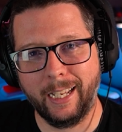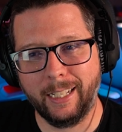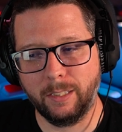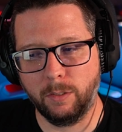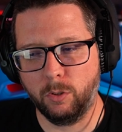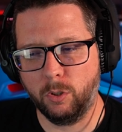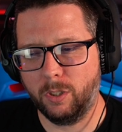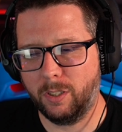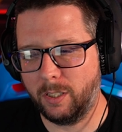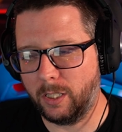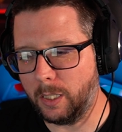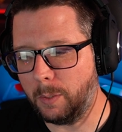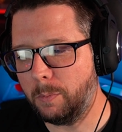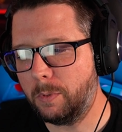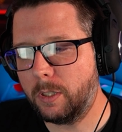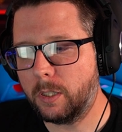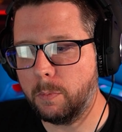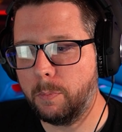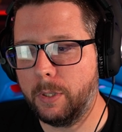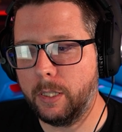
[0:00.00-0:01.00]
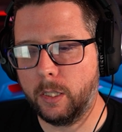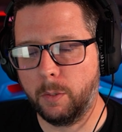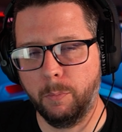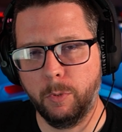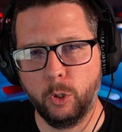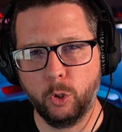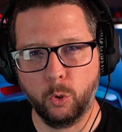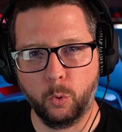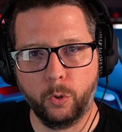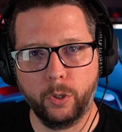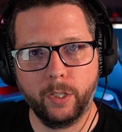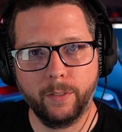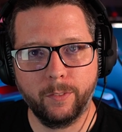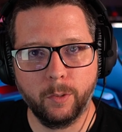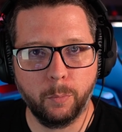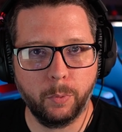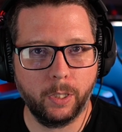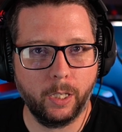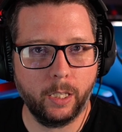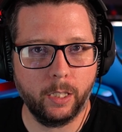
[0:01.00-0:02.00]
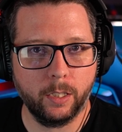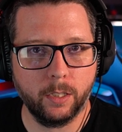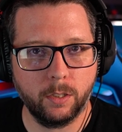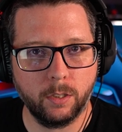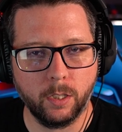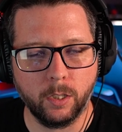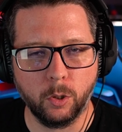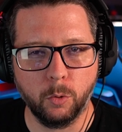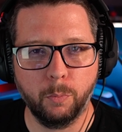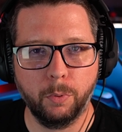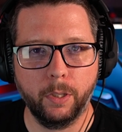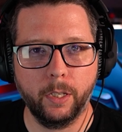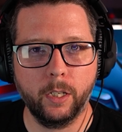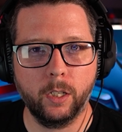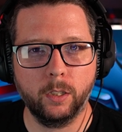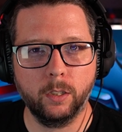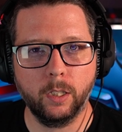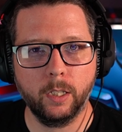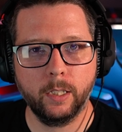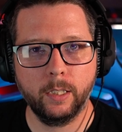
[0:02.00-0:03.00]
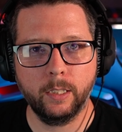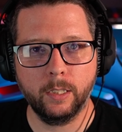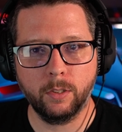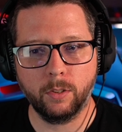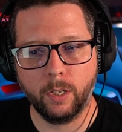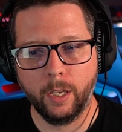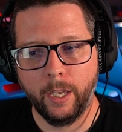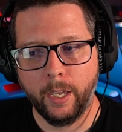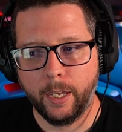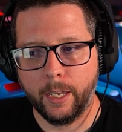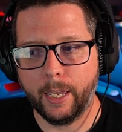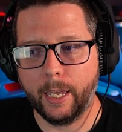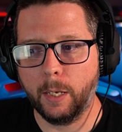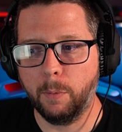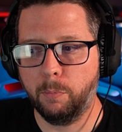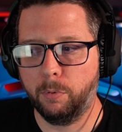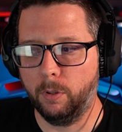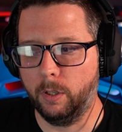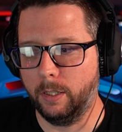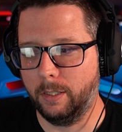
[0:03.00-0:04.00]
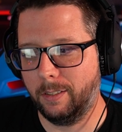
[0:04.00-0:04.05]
that seems to be the majority of the playlists that you play online is A+.